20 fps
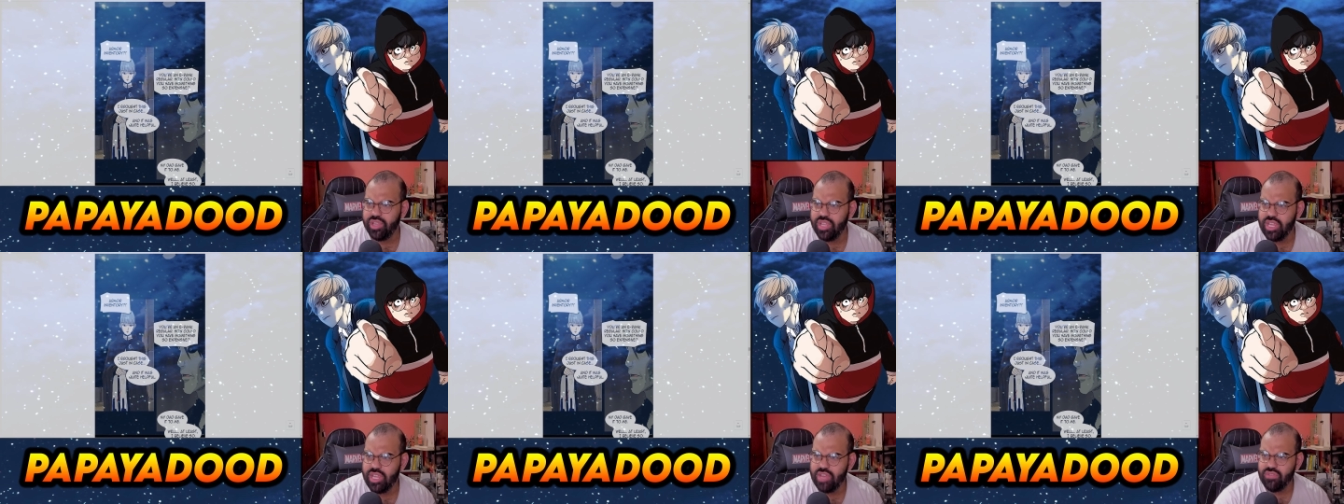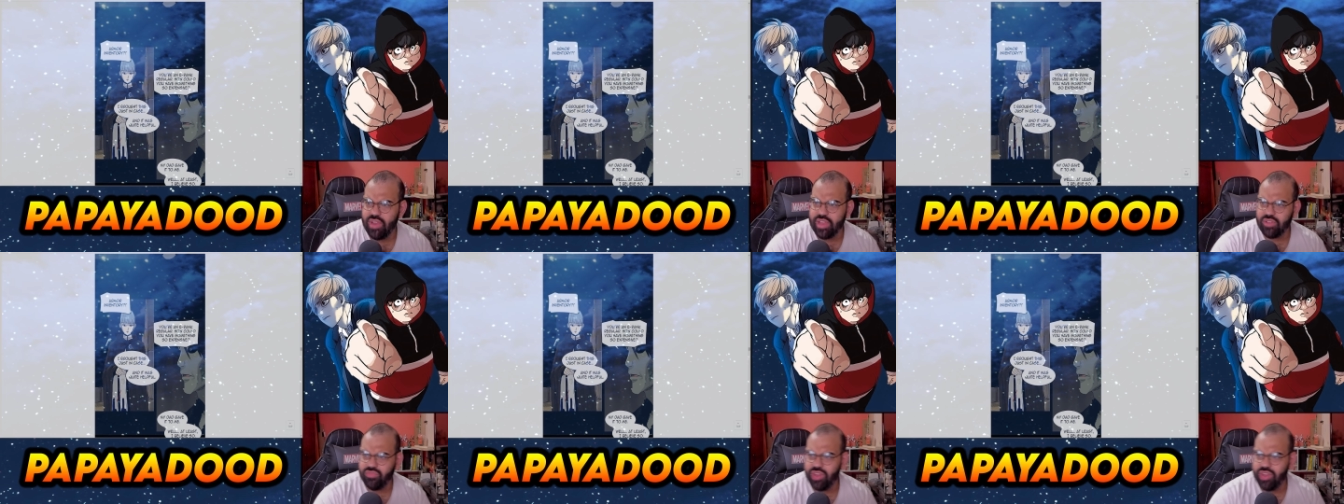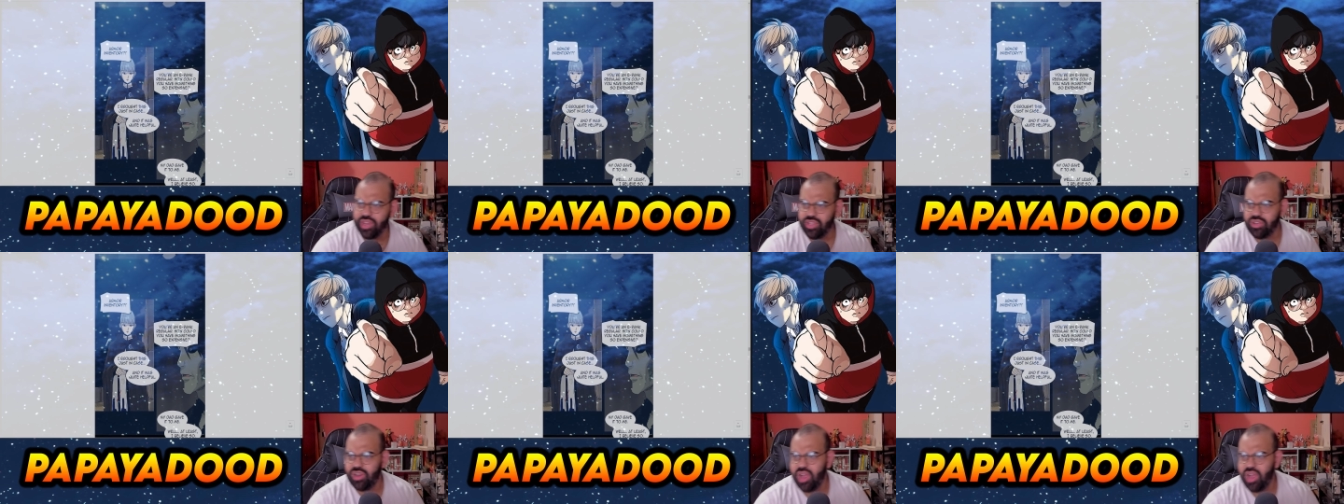E rank
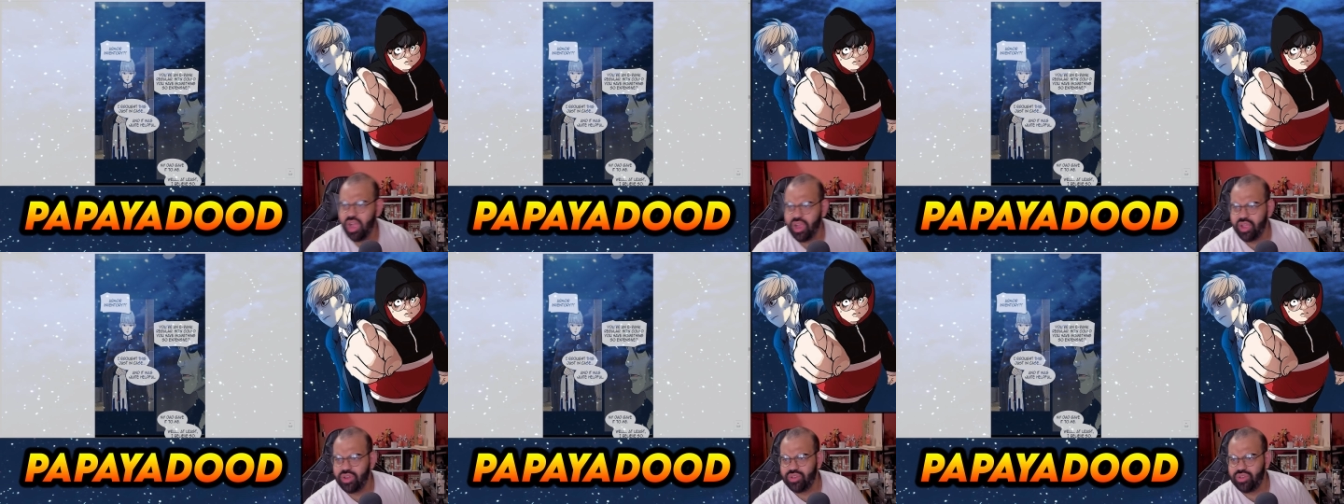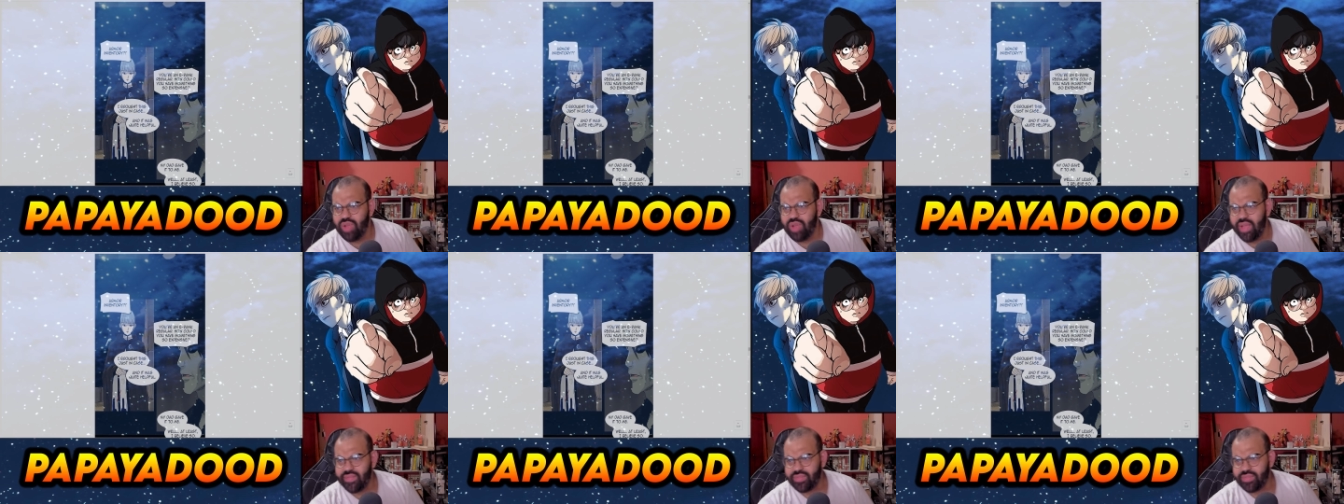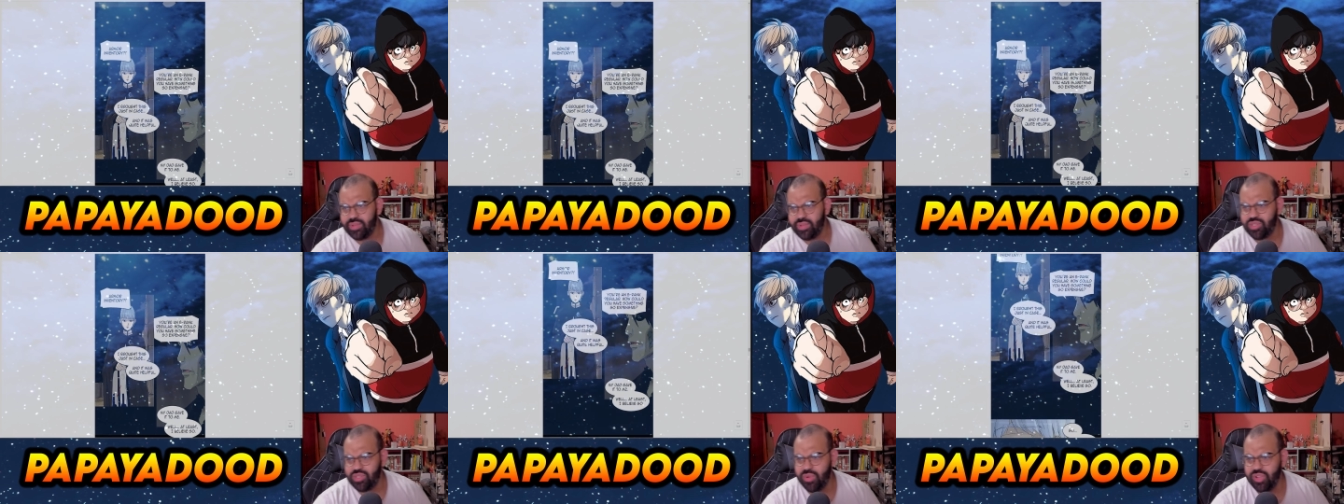regular. How could you have
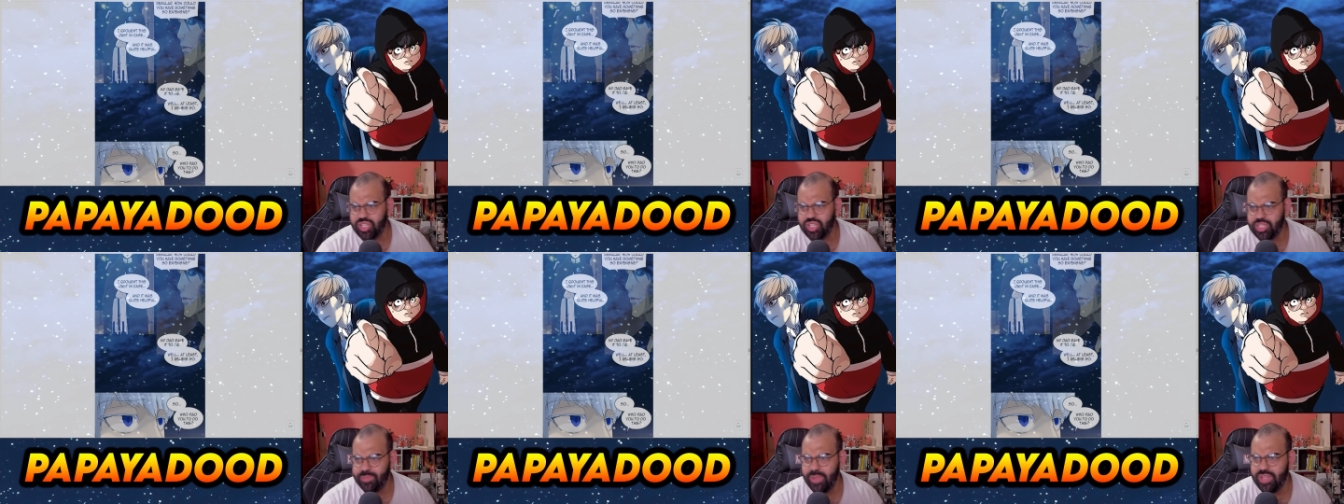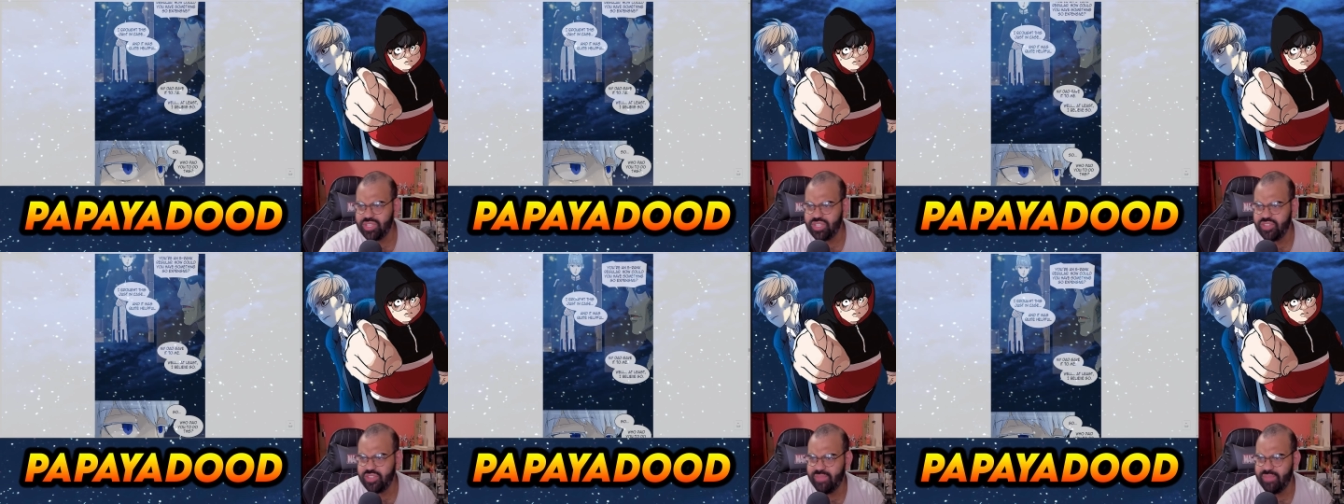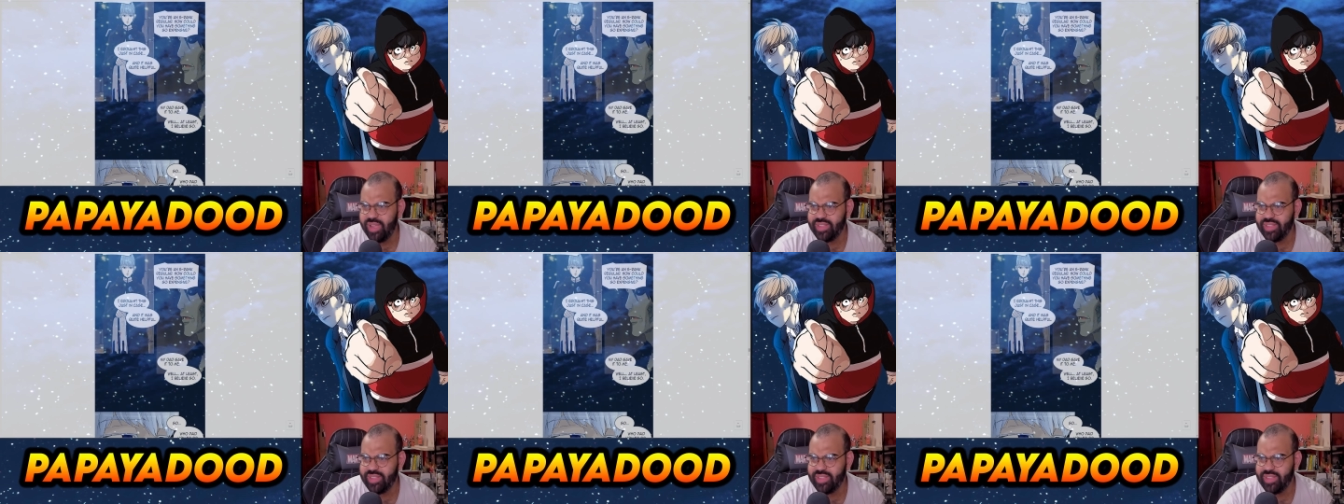something so expensive?